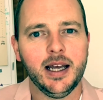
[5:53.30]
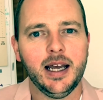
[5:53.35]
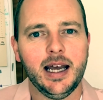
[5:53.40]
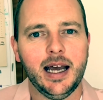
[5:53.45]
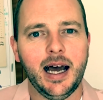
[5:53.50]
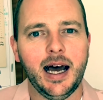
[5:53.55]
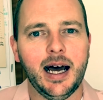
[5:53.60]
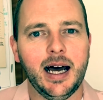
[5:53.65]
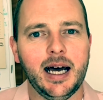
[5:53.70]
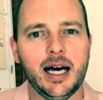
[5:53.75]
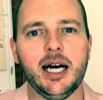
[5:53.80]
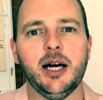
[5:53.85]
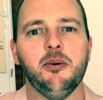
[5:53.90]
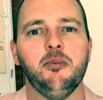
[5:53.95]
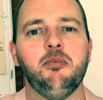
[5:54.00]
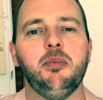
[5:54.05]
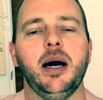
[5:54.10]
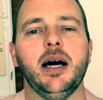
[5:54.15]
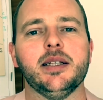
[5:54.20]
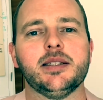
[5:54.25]
uh,
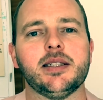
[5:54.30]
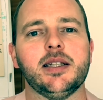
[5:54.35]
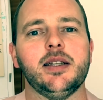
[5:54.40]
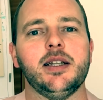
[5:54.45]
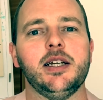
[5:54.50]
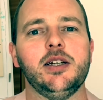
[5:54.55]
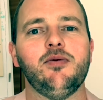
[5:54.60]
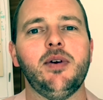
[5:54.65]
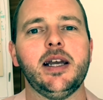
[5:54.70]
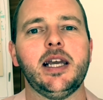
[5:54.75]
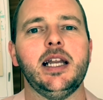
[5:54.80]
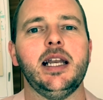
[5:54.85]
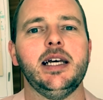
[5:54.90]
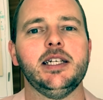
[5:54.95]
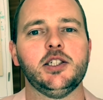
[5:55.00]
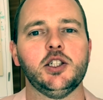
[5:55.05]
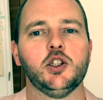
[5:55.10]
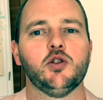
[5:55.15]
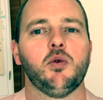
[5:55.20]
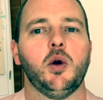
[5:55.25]
but the
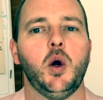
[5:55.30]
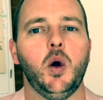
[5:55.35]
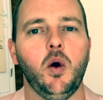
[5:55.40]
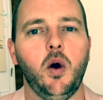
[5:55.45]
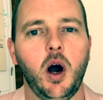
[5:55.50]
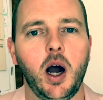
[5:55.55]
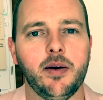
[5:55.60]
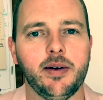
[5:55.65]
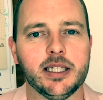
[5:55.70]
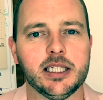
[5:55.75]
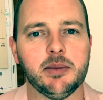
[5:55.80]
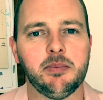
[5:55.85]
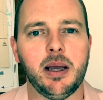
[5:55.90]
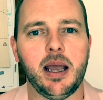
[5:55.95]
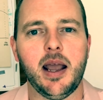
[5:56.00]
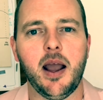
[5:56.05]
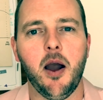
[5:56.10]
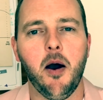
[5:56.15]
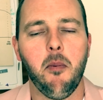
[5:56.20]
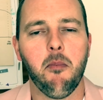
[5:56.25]
regulations require it to
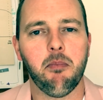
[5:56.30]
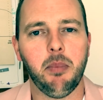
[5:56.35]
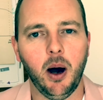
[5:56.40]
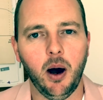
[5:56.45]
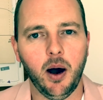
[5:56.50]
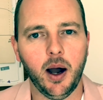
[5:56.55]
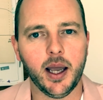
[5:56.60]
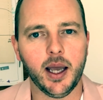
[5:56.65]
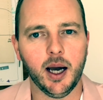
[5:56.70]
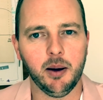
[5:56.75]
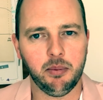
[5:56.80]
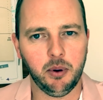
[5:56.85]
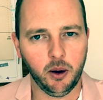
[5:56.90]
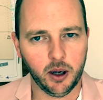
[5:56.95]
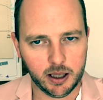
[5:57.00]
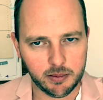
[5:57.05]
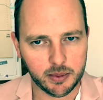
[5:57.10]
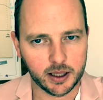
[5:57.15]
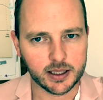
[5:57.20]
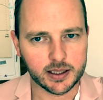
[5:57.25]
be by
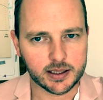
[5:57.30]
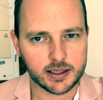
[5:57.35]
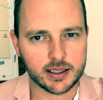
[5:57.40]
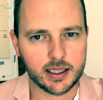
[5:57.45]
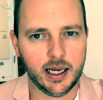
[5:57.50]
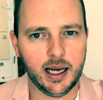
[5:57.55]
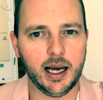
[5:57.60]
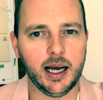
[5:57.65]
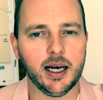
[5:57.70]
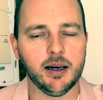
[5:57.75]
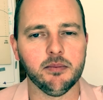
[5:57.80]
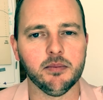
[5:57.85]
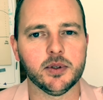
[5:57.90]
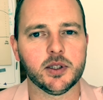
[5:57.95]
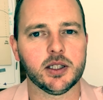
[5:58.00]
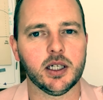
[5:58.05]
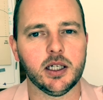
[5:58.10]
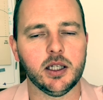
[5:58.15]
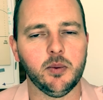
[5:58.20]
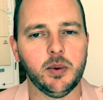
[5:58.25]
appointment um,
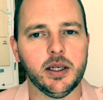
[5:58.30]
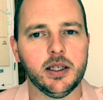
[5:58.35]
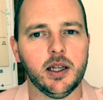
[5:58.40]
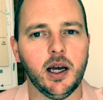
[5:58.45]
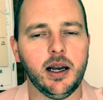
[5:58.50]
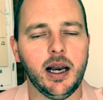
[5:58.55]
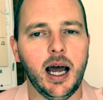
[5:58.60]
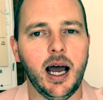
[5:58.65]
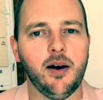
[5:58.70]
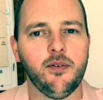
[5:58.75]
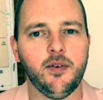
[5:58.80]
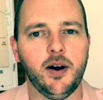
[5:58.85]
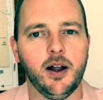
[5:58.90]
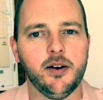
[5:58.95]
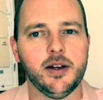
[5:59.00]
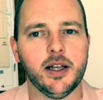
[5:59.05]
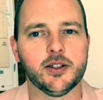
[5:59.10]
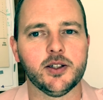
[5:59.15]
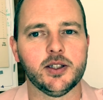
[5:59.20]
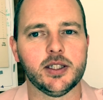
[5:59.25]
so that we don't have
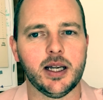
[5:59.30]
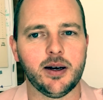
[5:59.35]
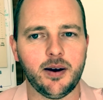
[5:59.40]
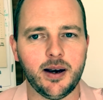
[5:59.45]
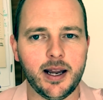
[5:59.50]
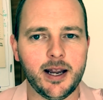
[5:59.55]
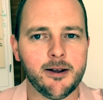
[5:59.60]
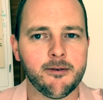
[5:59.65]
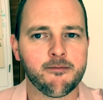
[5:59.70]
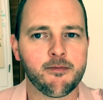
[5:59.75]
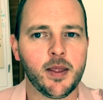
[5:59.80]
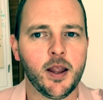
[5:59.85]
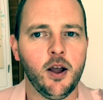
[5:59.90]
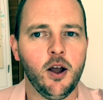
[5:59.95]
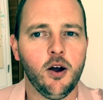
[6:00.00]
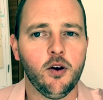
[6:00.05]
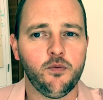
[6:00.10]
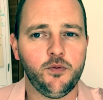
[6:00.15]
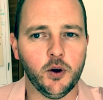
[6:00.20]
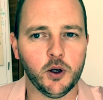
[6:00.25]
unnecessary
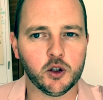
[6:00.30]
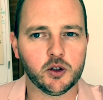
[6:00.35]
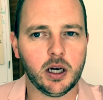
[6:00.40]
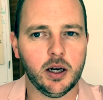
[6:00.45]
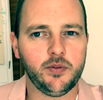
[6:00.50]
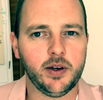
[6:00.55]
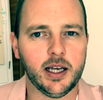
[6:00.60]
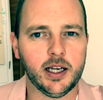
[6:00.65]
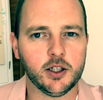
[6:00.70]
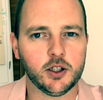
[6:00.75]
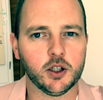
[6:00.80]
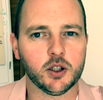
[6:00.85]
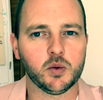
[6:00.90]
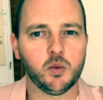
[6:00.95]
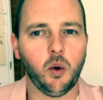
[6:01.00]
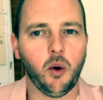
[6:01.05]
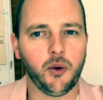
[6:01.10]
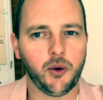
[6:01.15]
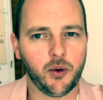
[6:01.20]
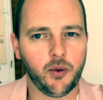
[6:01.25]
foot traffic just
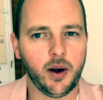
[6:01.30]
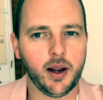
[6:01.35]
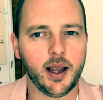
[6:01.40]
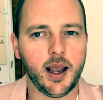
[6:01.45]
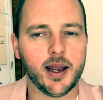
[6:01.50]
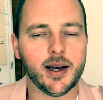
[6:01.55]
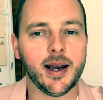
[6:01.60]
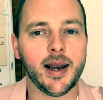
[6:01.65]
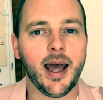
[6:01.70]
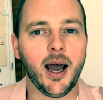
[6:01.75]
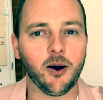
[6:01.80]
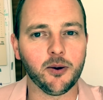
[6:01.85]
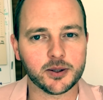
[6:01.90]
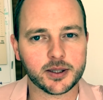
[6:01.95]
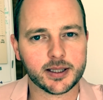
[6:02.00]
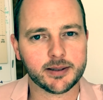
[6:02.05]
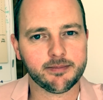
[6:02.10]
wandering in and out.